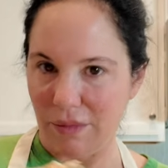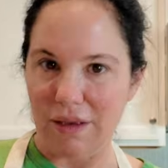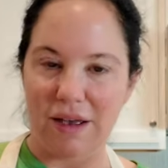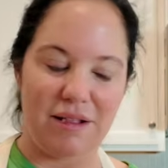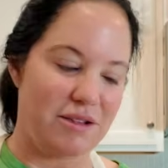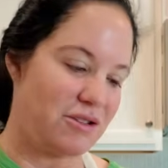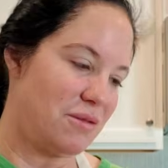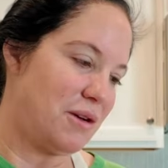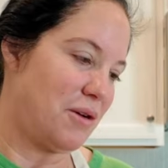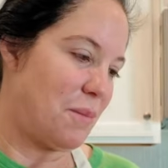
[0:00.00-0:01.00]
Yeah, that's
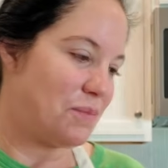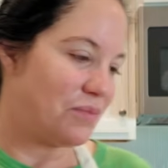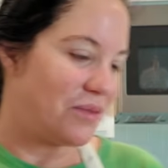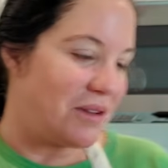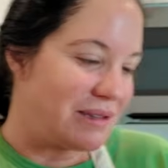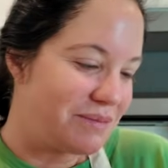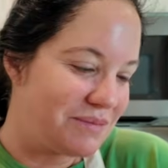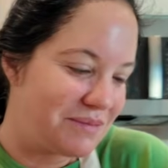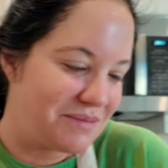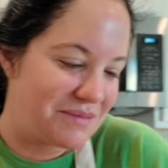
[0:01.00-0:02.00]
gonna be good.
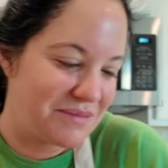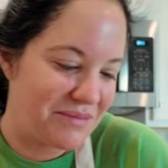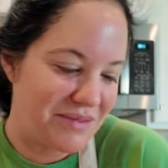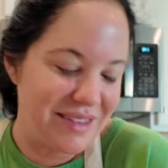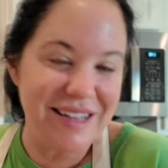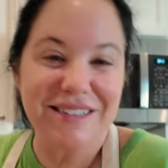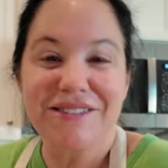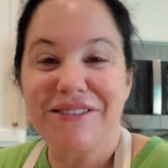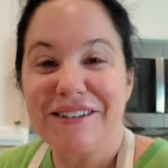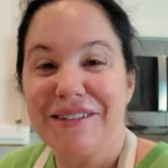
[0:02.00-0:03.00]
That's
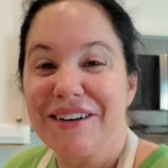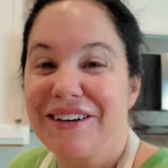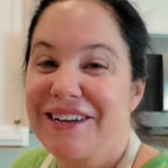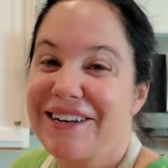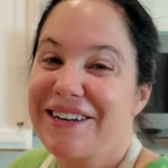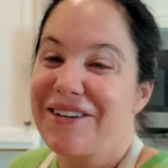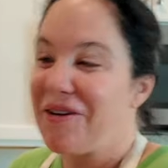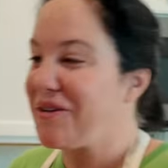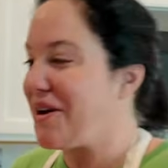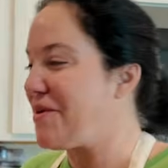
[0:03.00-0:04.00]
going to be good.
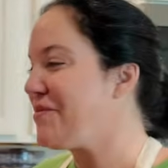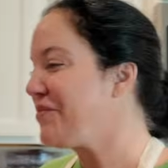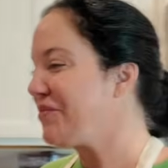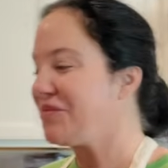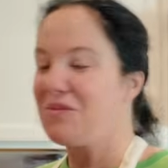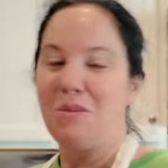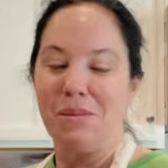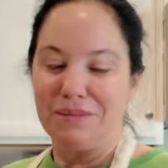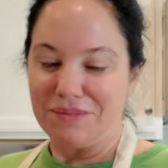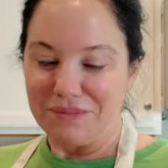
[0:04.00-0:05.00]
Okay.
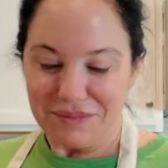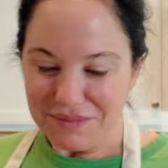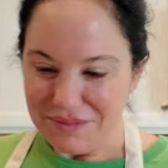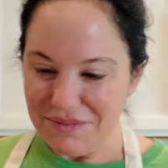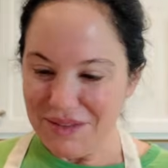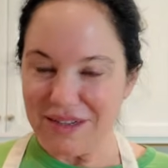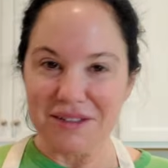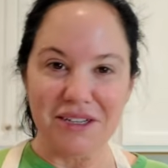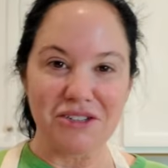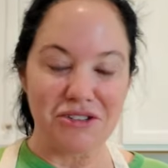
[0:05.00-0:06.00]

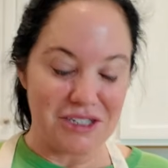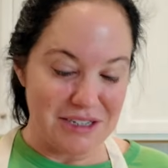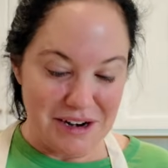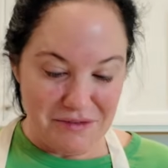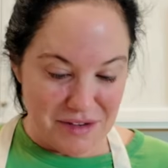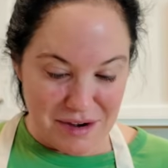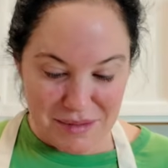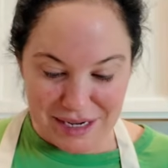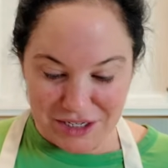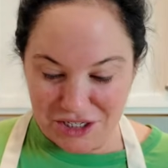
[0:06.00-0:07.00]
Unless you're just not a fan of
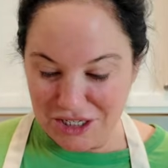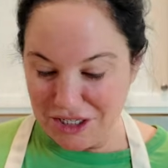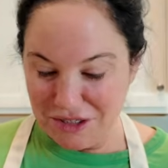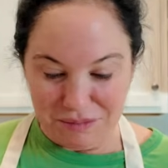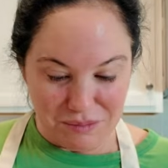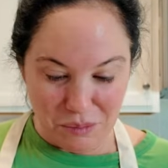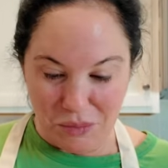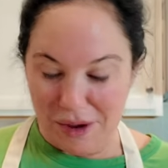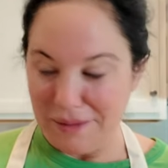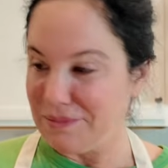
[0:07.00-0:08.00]
mac and cheese,
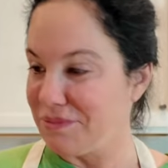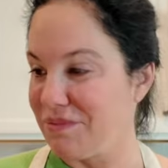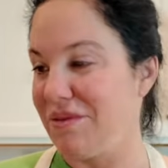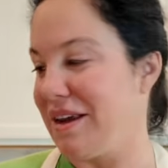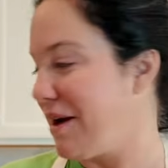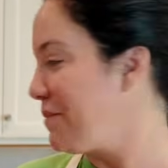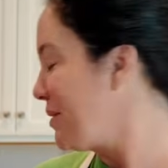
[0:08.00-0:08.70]
but yeah,